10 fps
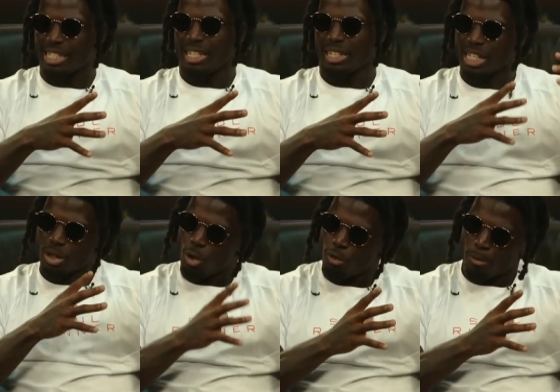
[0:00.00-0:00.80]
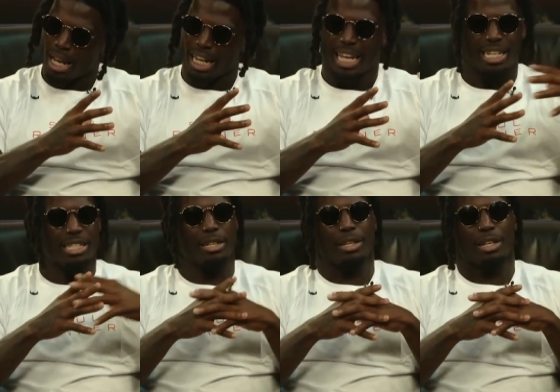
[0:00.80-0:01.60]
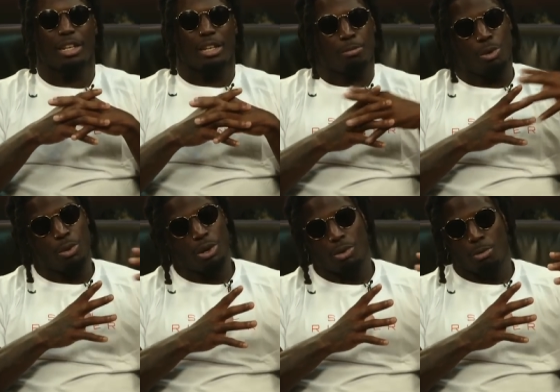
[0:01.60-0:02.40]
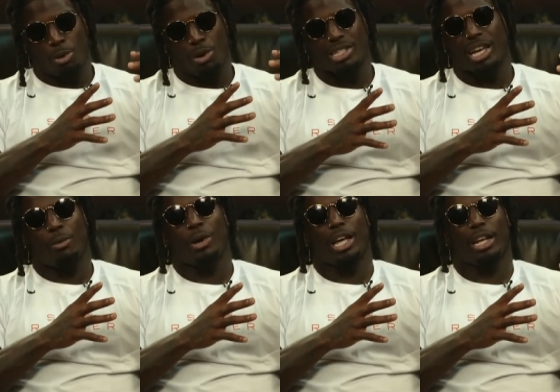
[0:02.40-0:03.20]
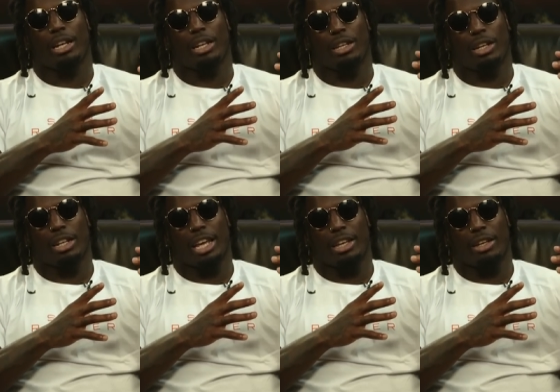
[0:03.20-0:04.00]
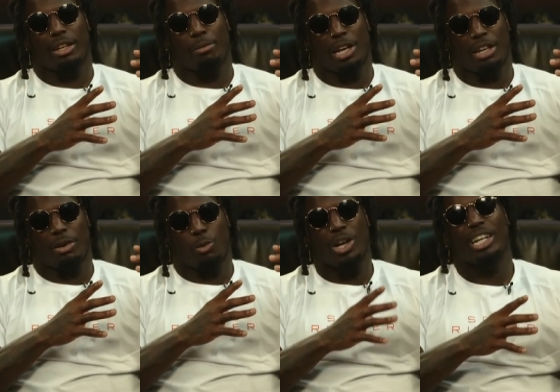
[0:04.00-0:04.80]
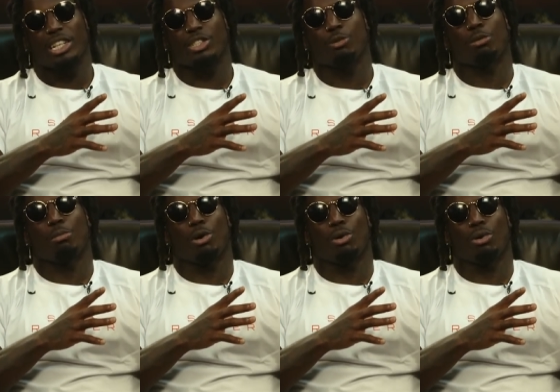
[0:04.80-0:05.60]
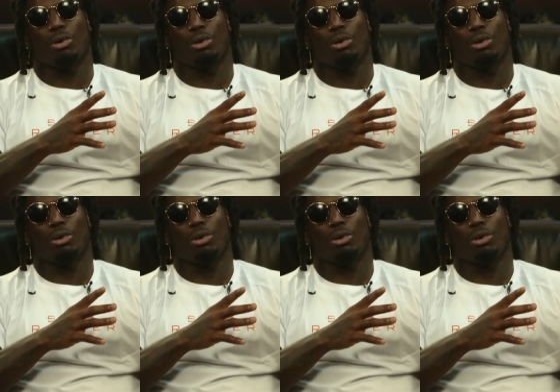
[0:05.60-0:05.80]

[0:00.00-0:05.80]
Mm-hmm. That's cool for yes, my legacy. Yes. But one, but once I win, the like, but winning a Super Bowl,